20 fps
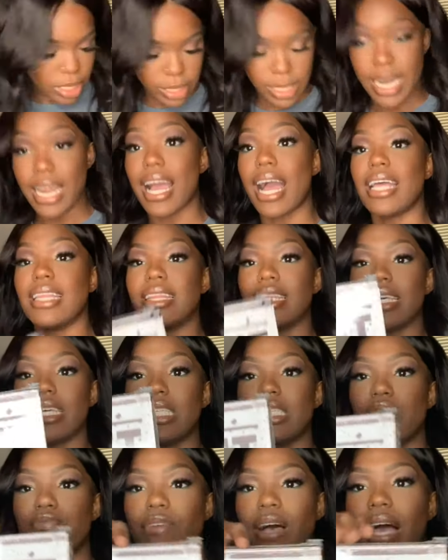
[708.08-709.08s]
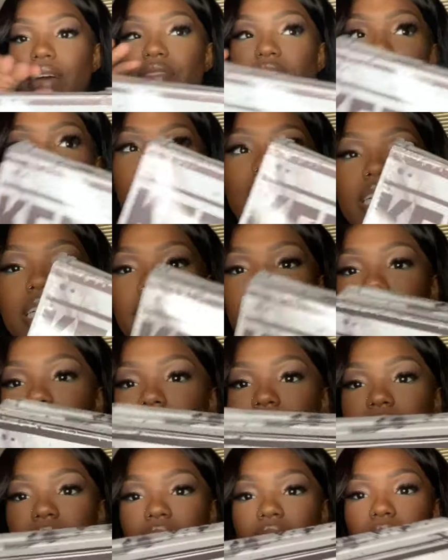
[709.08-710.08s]
then I got this $5. It
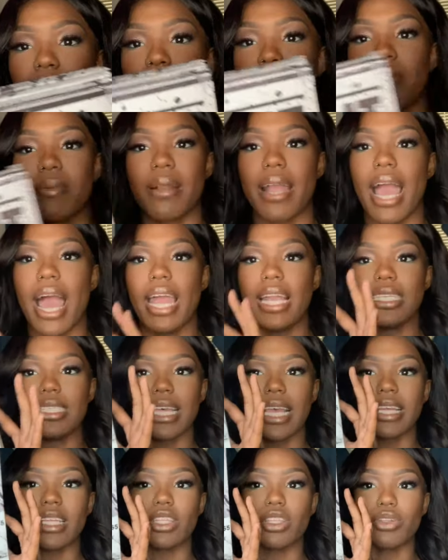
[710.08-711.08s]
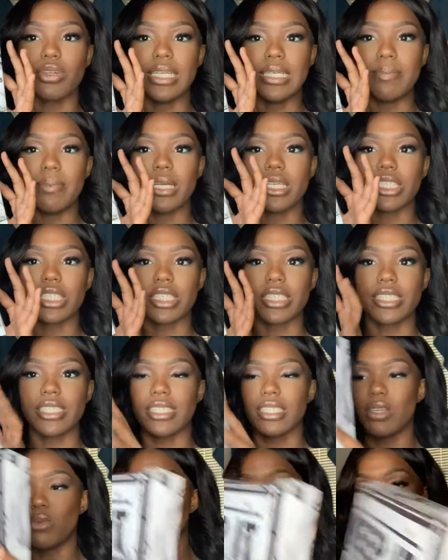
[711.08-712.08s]
says keep it rad. It's like 3
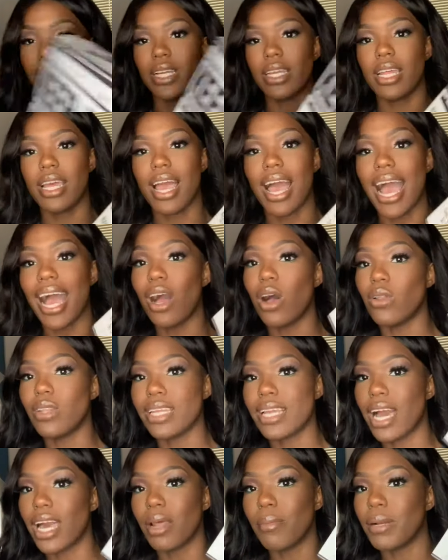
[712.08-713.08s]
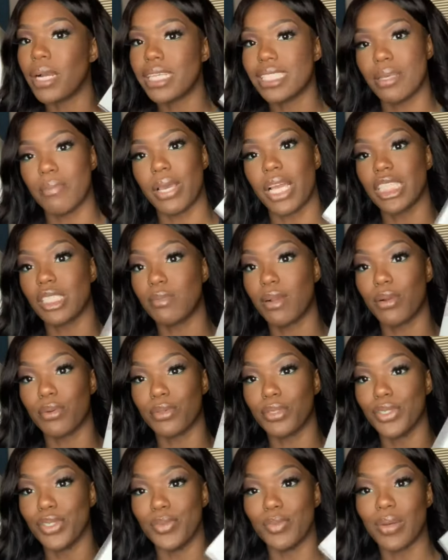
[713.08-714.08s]
pictures in one. I only got it because it matched my
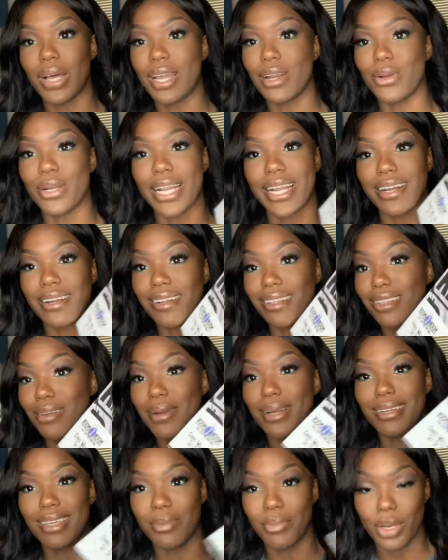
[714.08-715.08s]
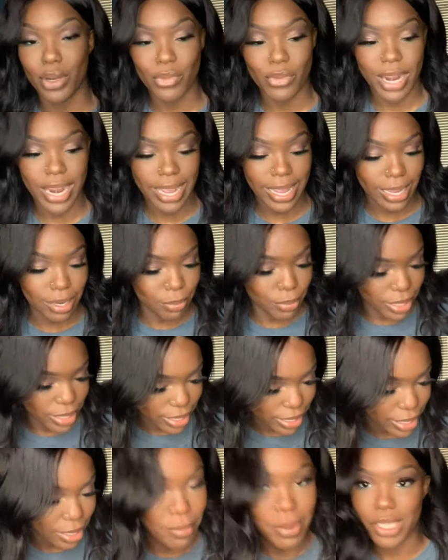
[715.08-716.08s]
room. I don't care nothing about keeping it rad,
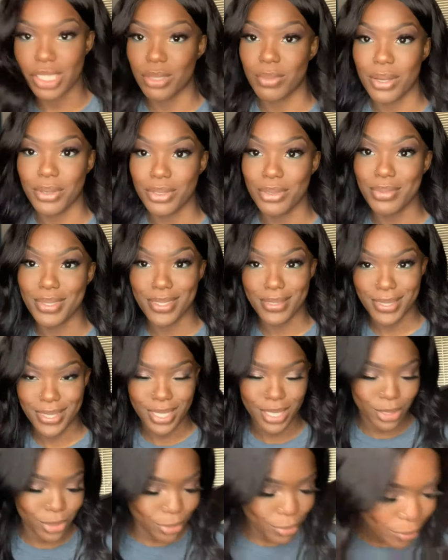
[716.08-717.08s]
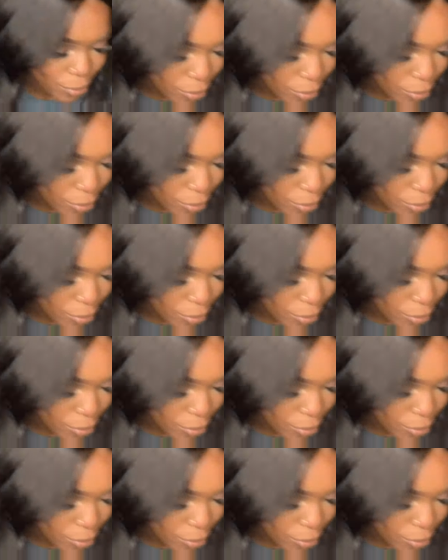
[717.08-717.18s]
but it matches my room, so it's cute.